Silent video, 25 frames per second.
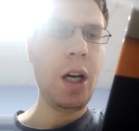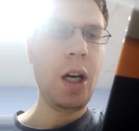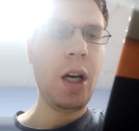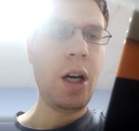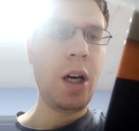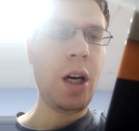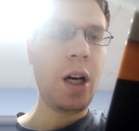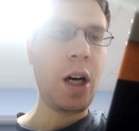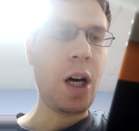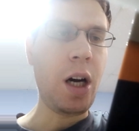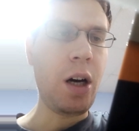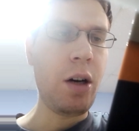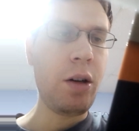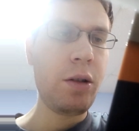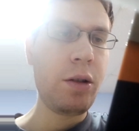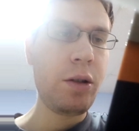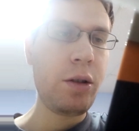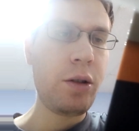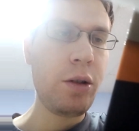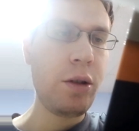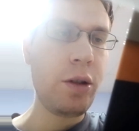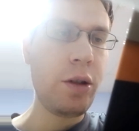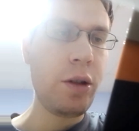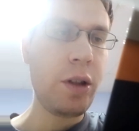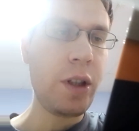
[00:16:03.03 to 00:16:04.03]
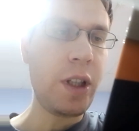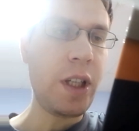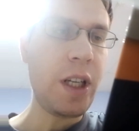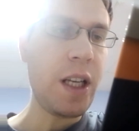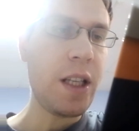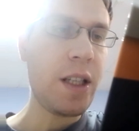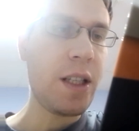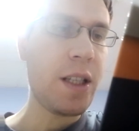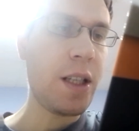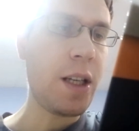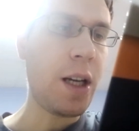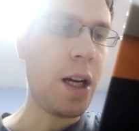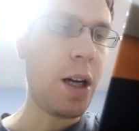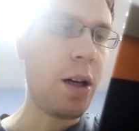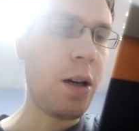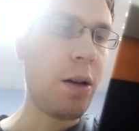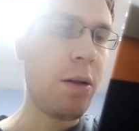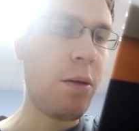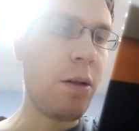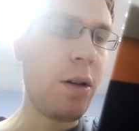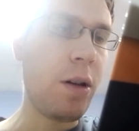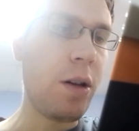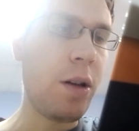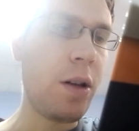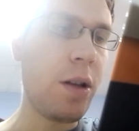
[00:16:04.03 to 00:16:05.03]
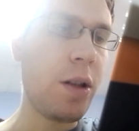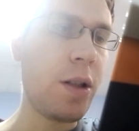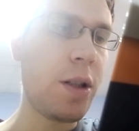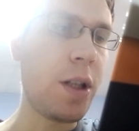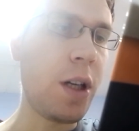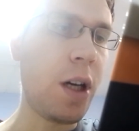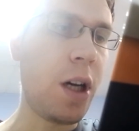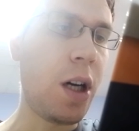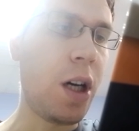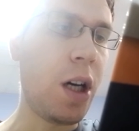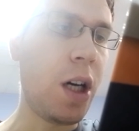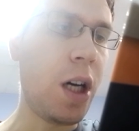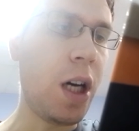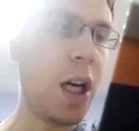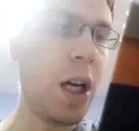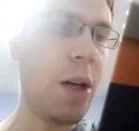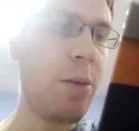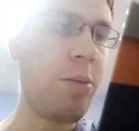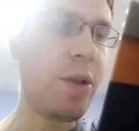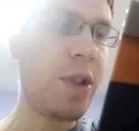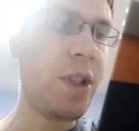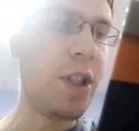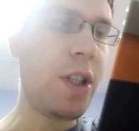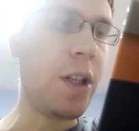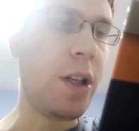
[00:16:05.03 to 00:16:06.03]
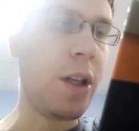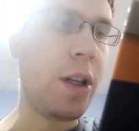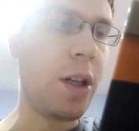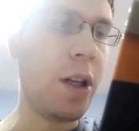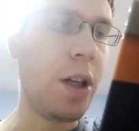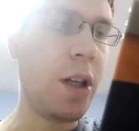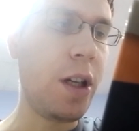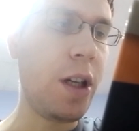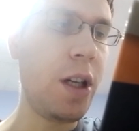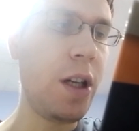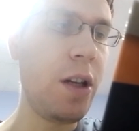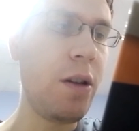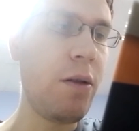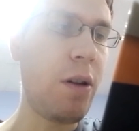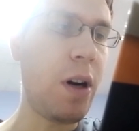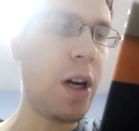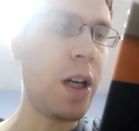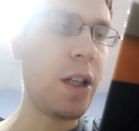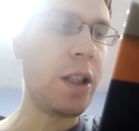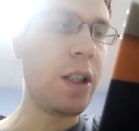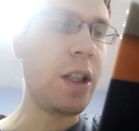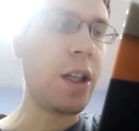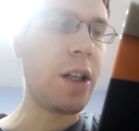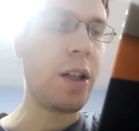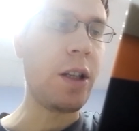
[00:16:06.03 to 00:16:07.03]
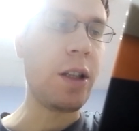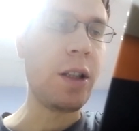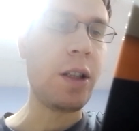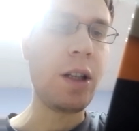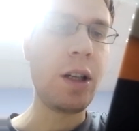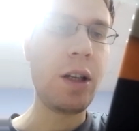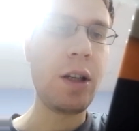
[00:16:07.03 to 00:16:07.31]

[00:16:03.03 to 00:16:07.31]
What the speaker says: How do you get so empty? He wondered.